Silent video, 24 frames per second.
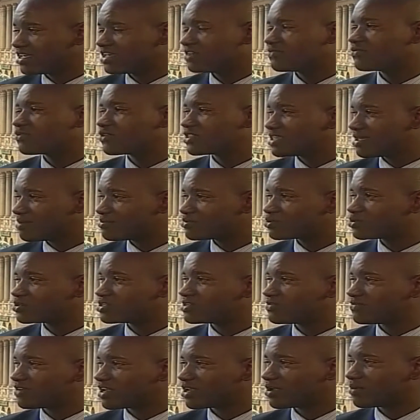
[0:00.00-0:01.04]
for them to
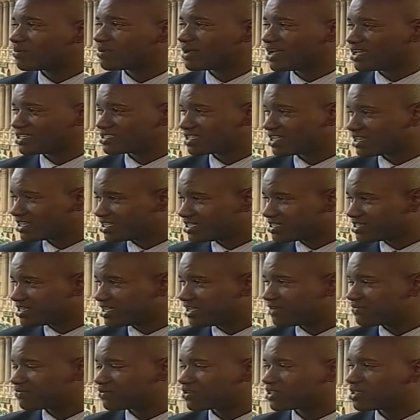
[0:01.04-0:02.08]
develop as a
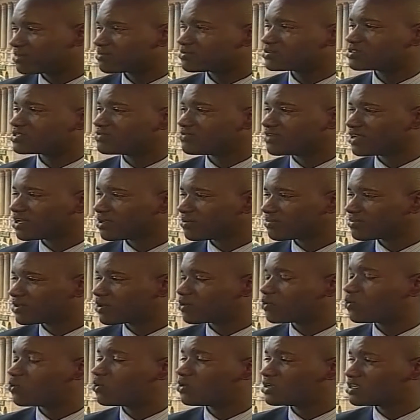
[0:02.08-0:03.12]
leader, for them to develop the
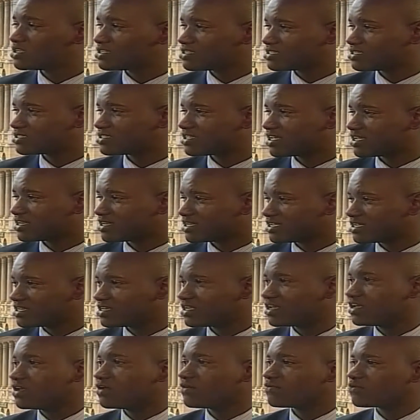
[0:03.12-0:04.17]
qualities they need,
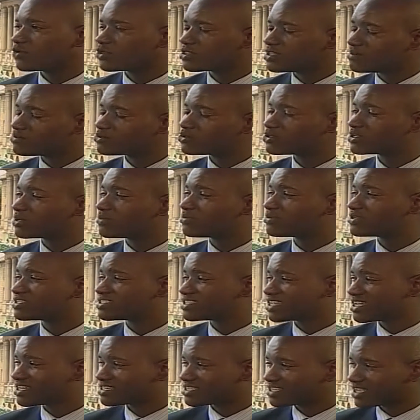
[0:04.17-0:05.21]
for them to
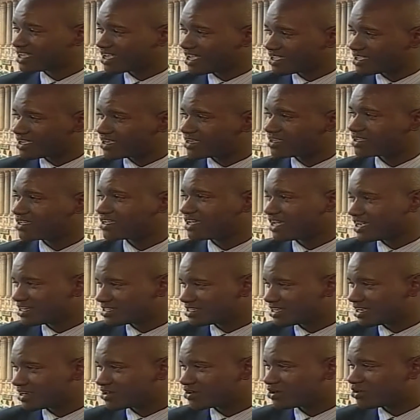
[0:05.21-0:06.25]
represent Kenya at
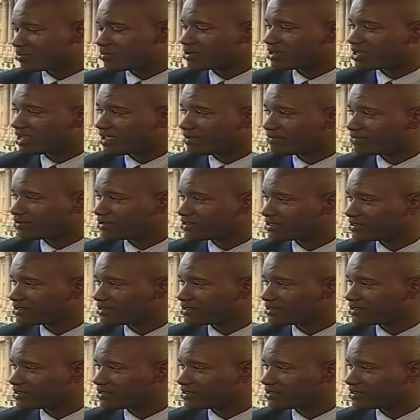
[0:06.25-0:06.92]
a global level.